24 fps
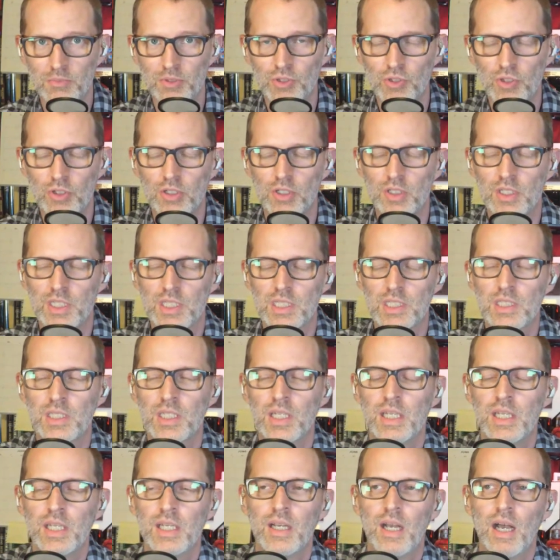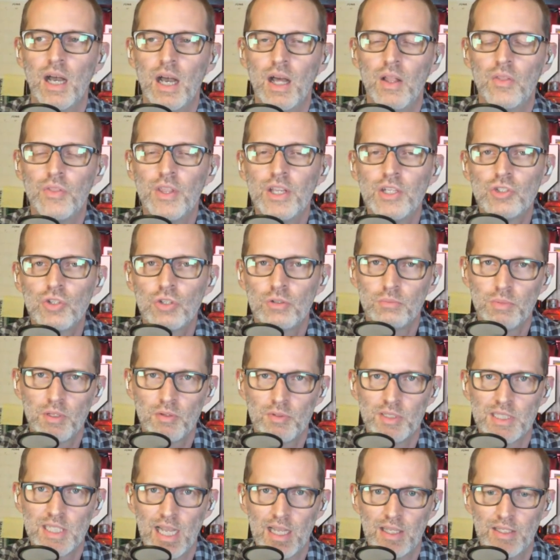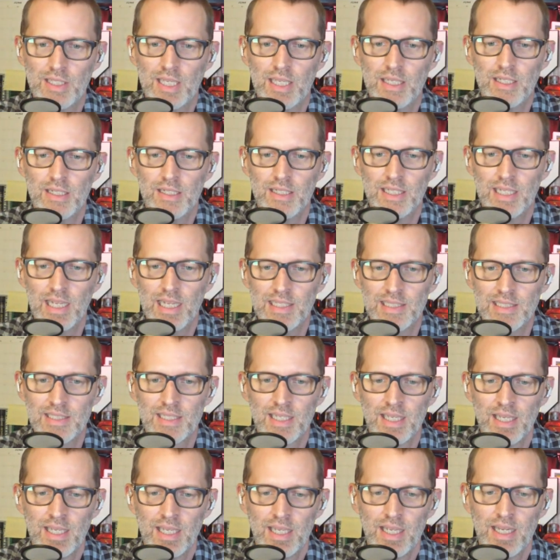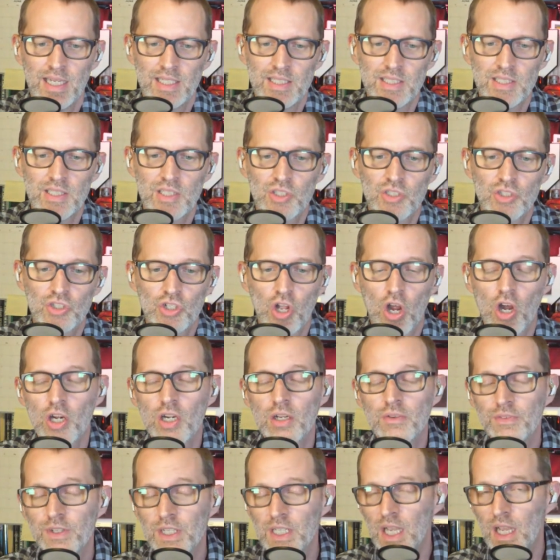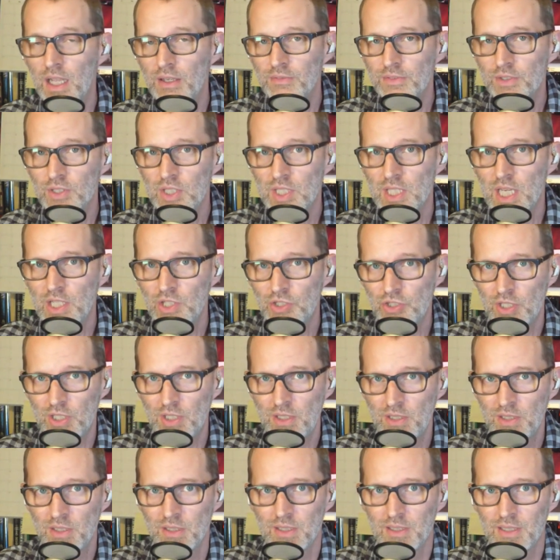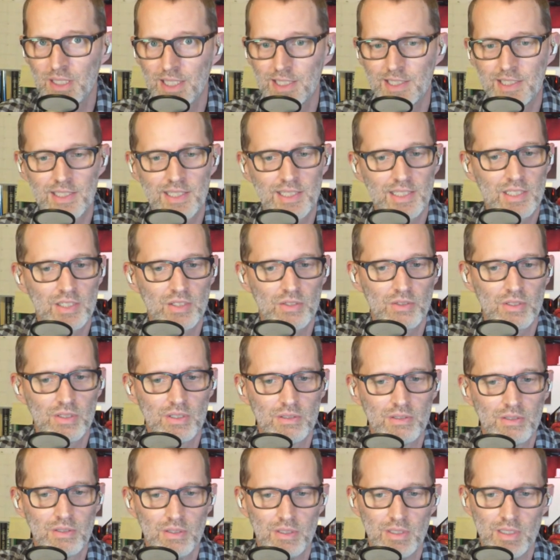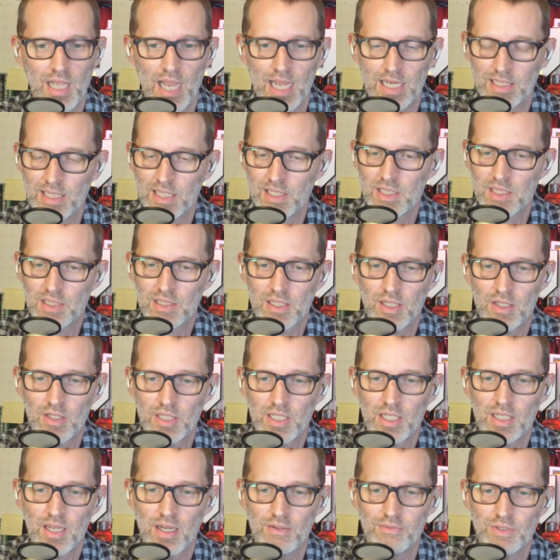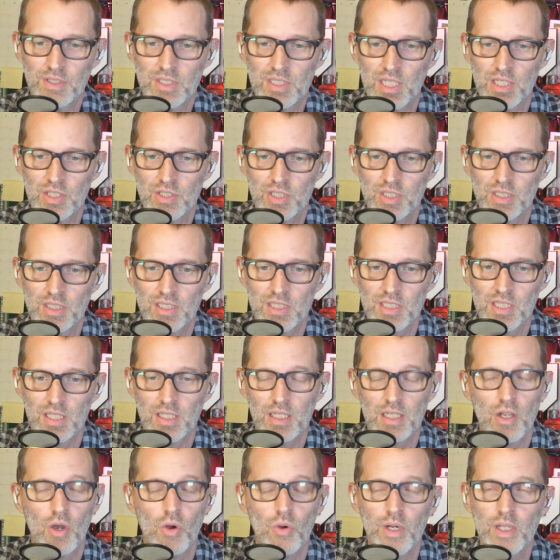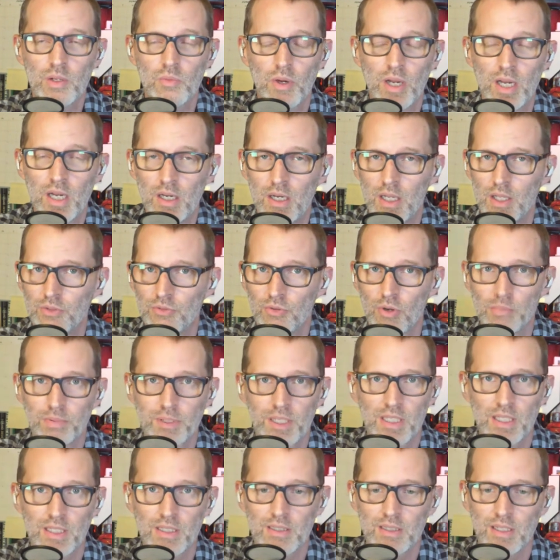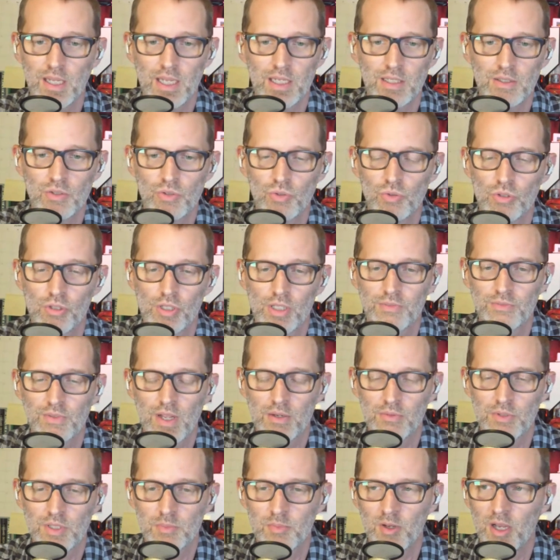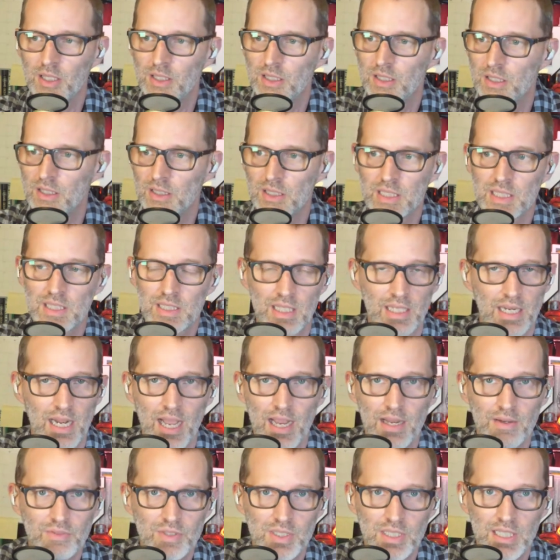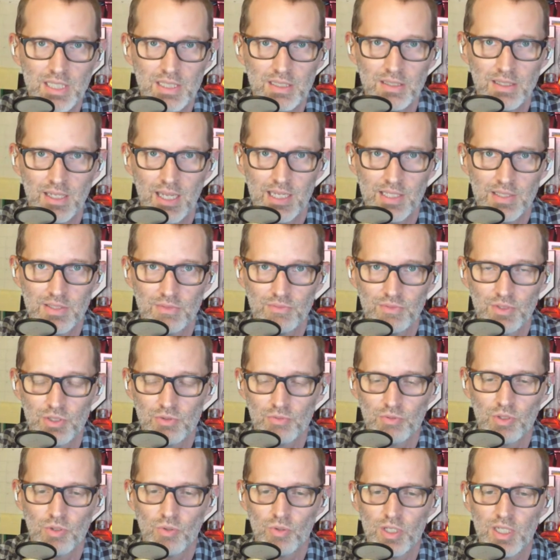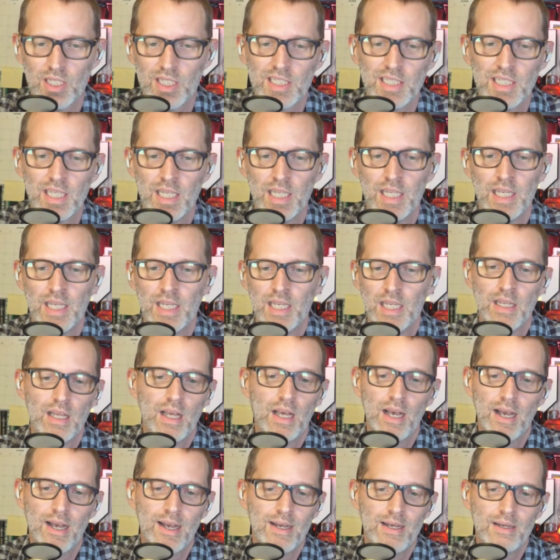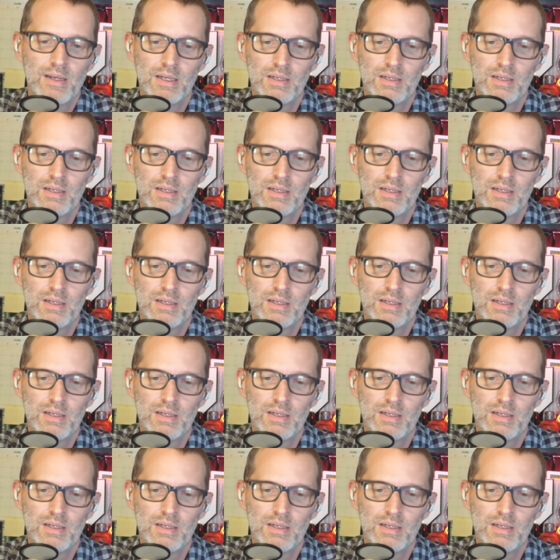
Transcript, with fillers: journalist, uh, they shouldn't be retaliated against. It's right. the start of a conversation. It's not necessarily a conversation that's going to go anywhere. Anthropic and, and Google have not responded, at least that I have seen as of this recording. Uh,